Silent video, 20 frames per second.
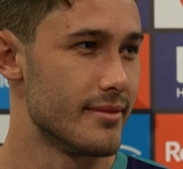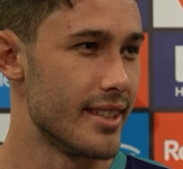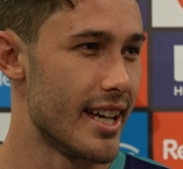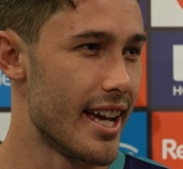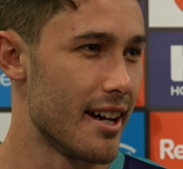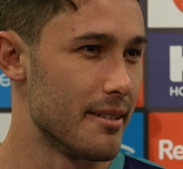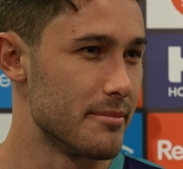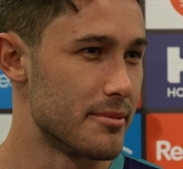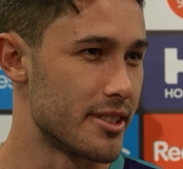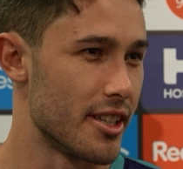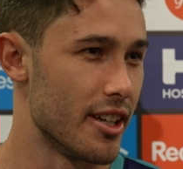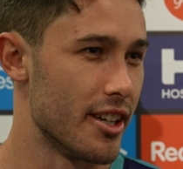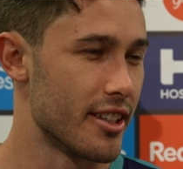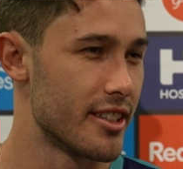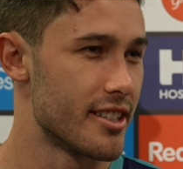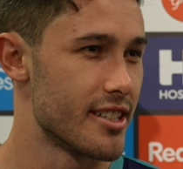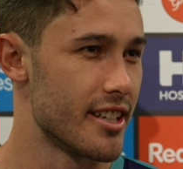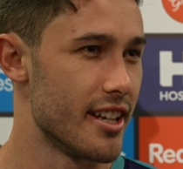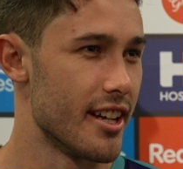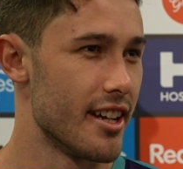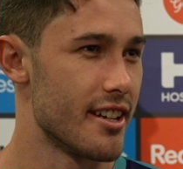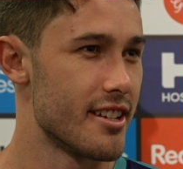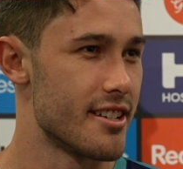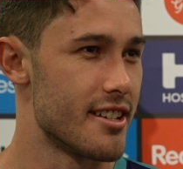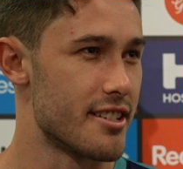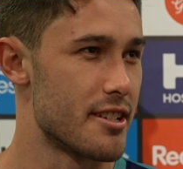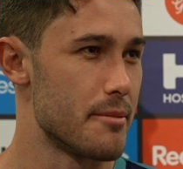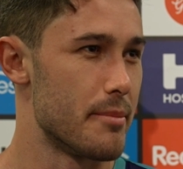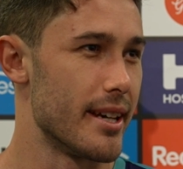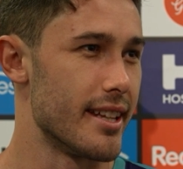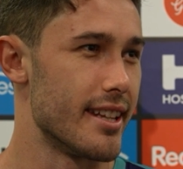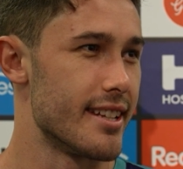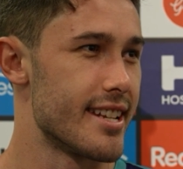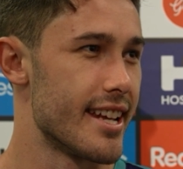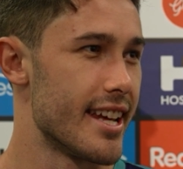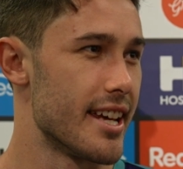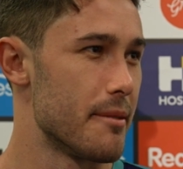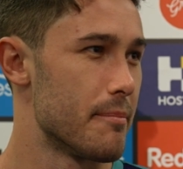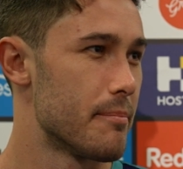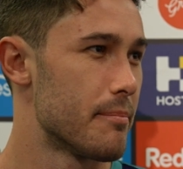Yeah, I'm stoked, you know, just to be in the
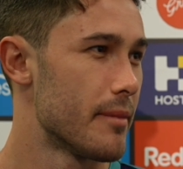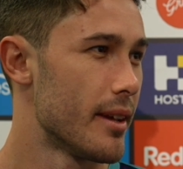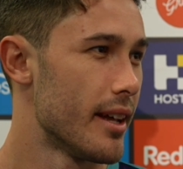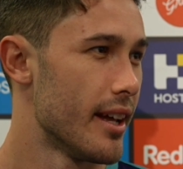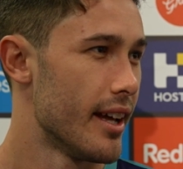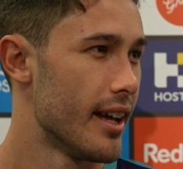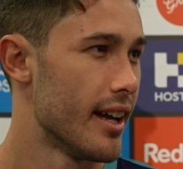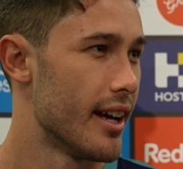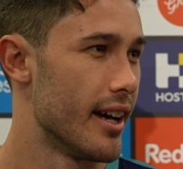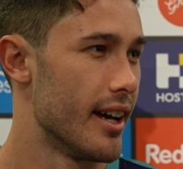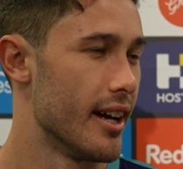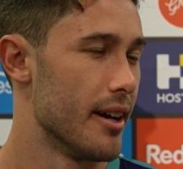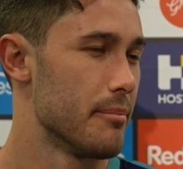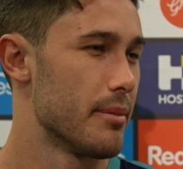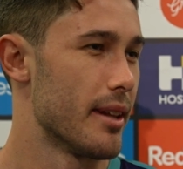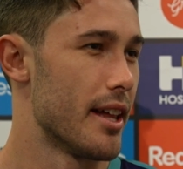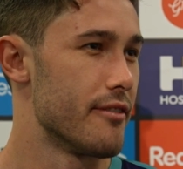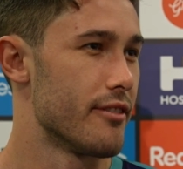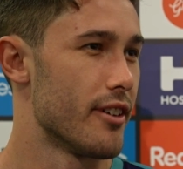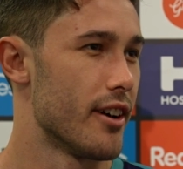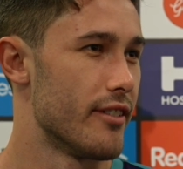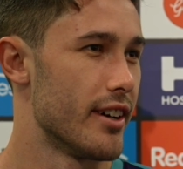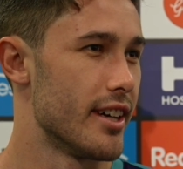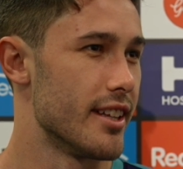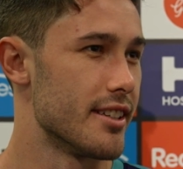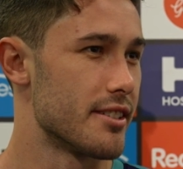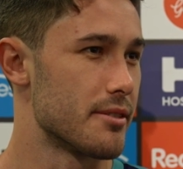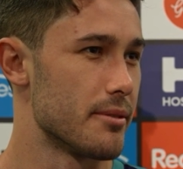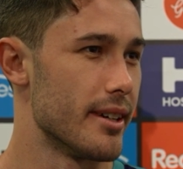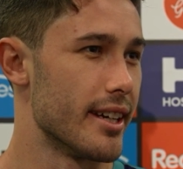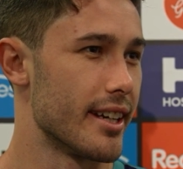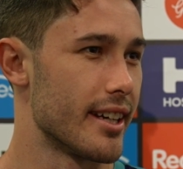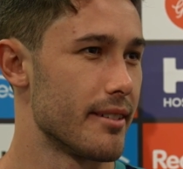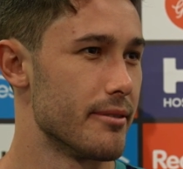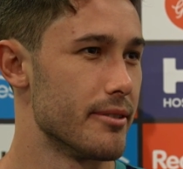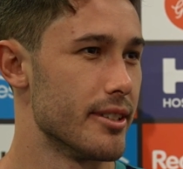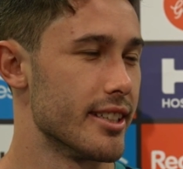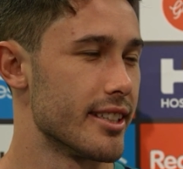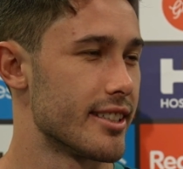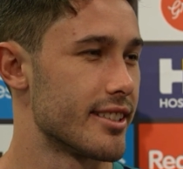team. Playing 5-8 this week,
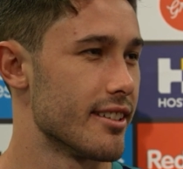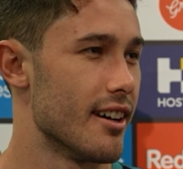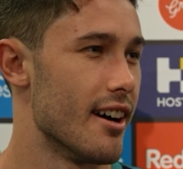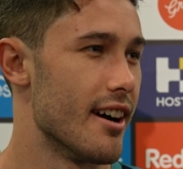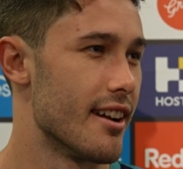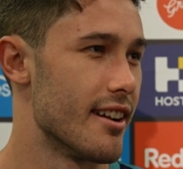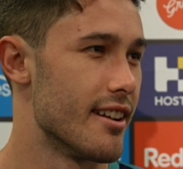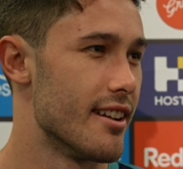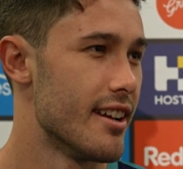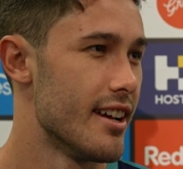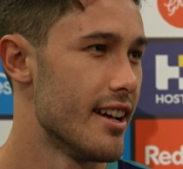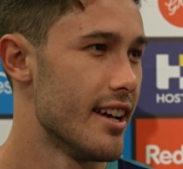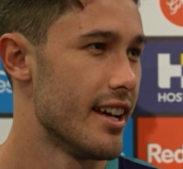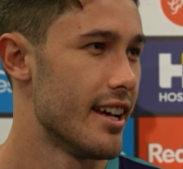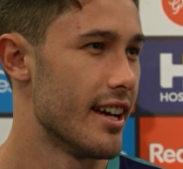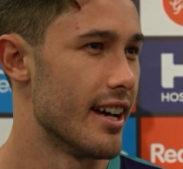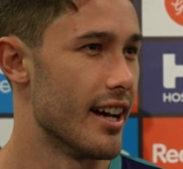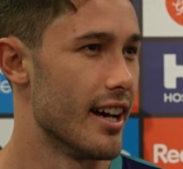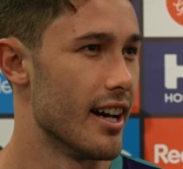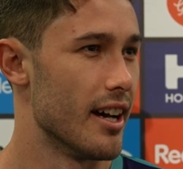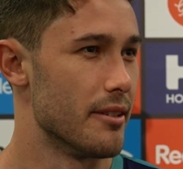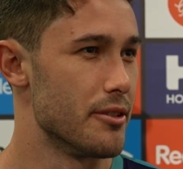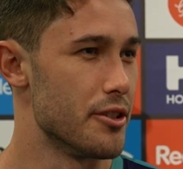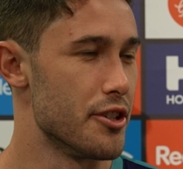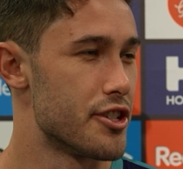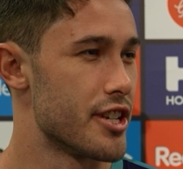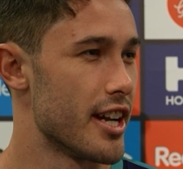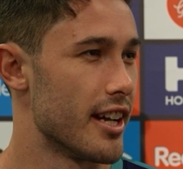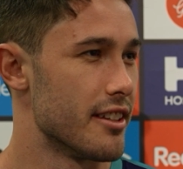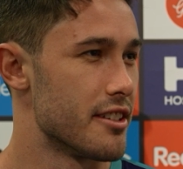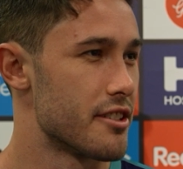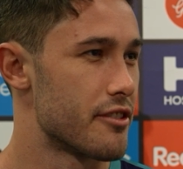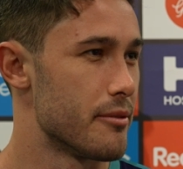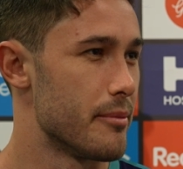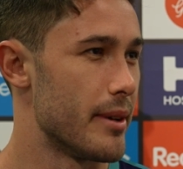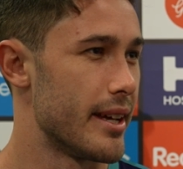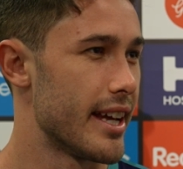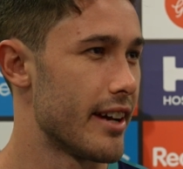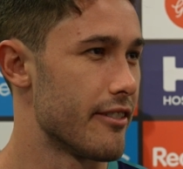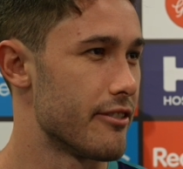I'm really excited. New challenge for
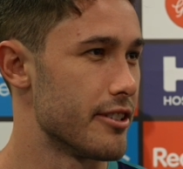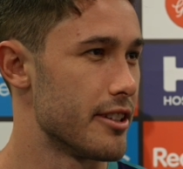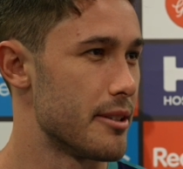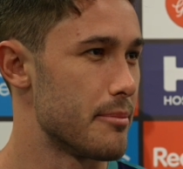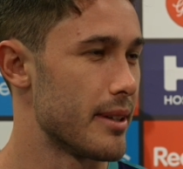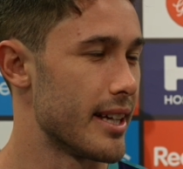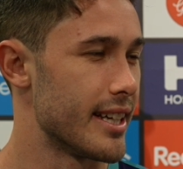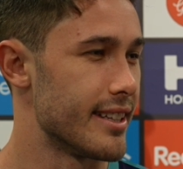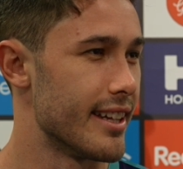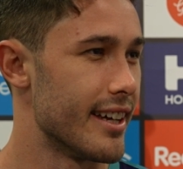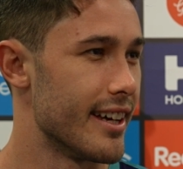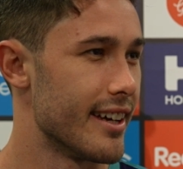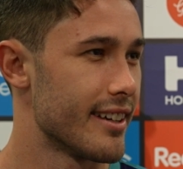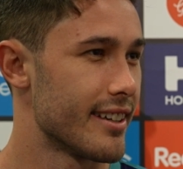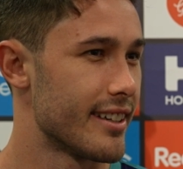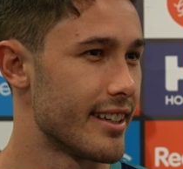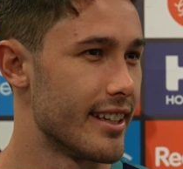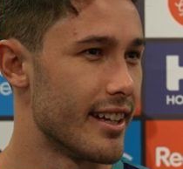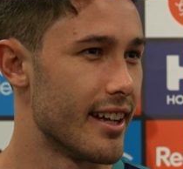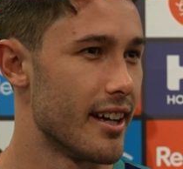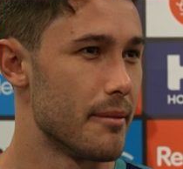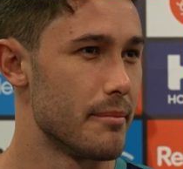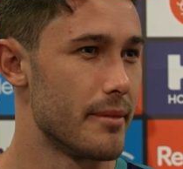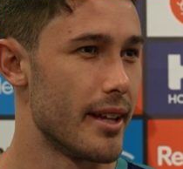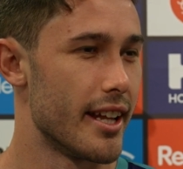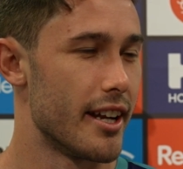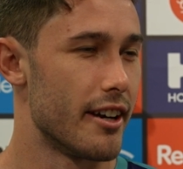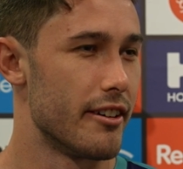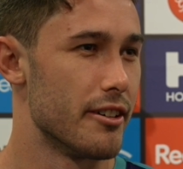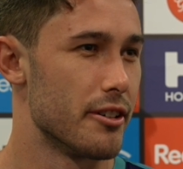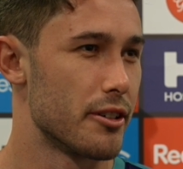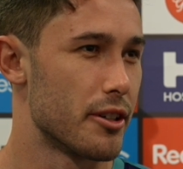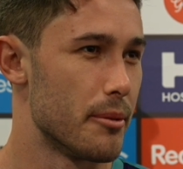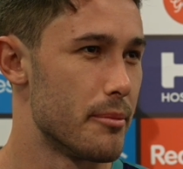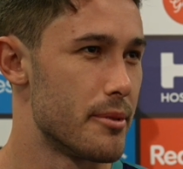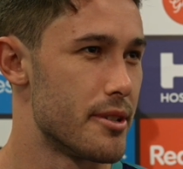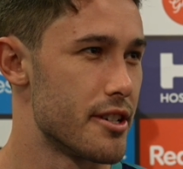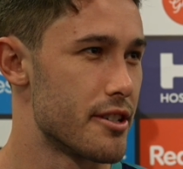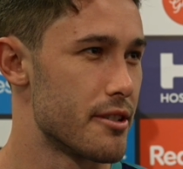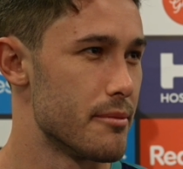me, haven't really played there in the NRL
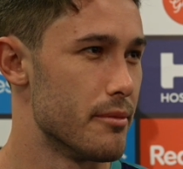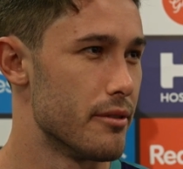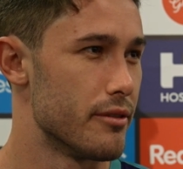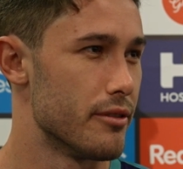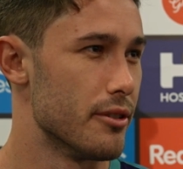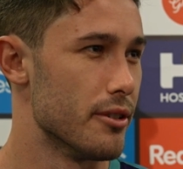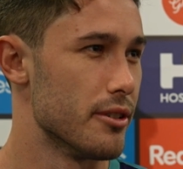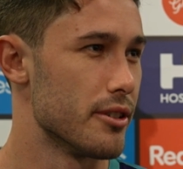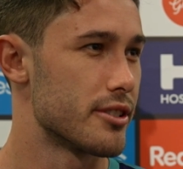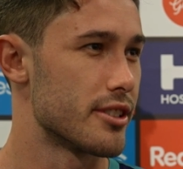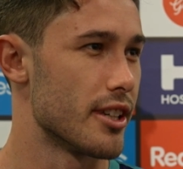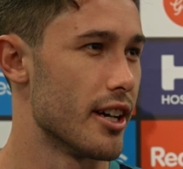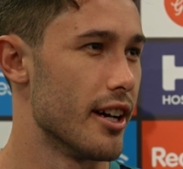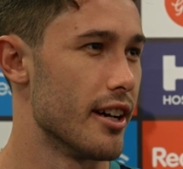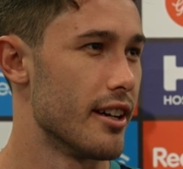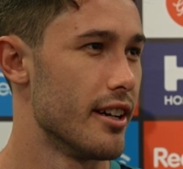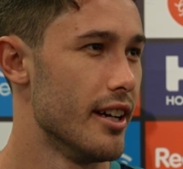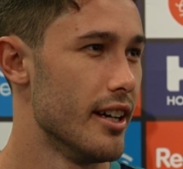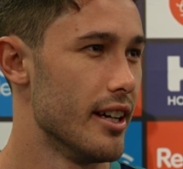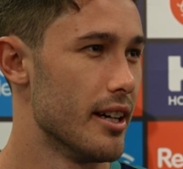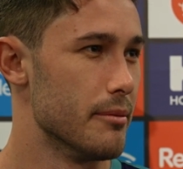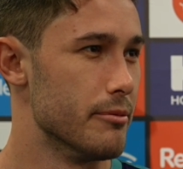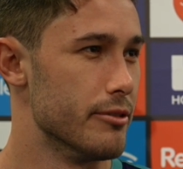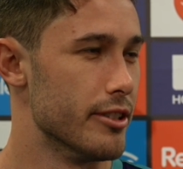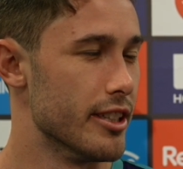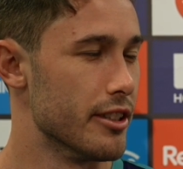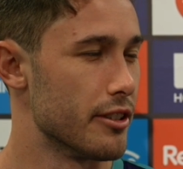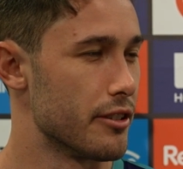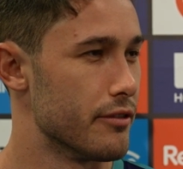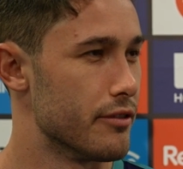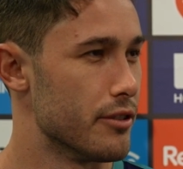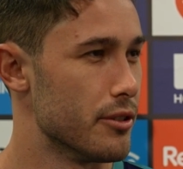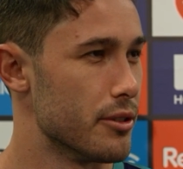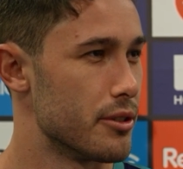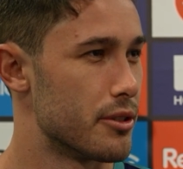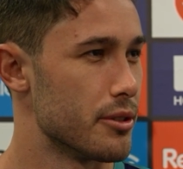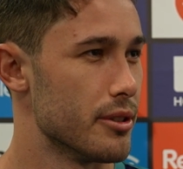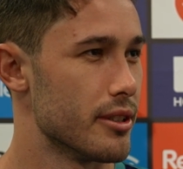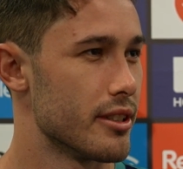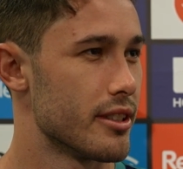competition before, so I'm really looking
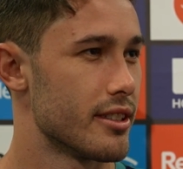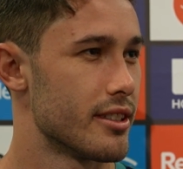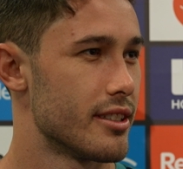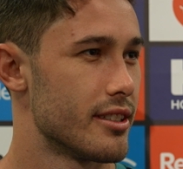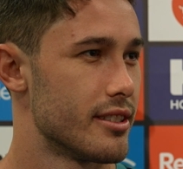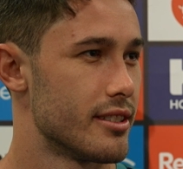forward to it.